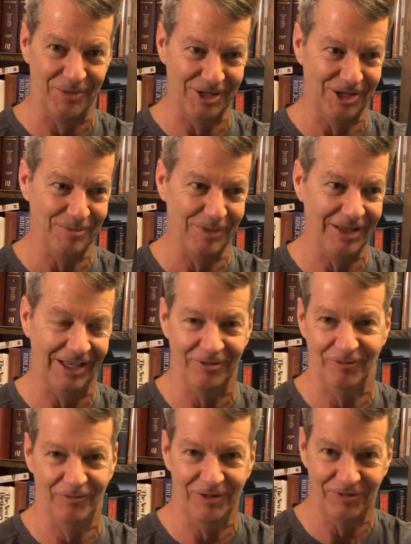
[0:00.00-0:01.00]
It could be like
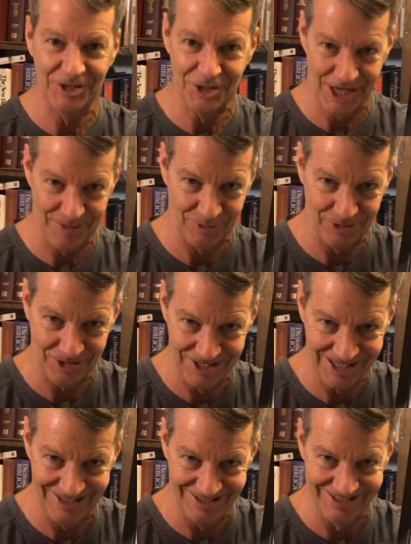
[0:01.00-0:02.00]
50 chapters in
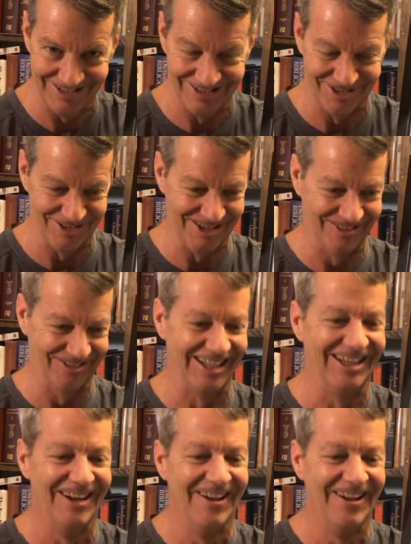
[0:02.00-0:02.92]
Genesis or something.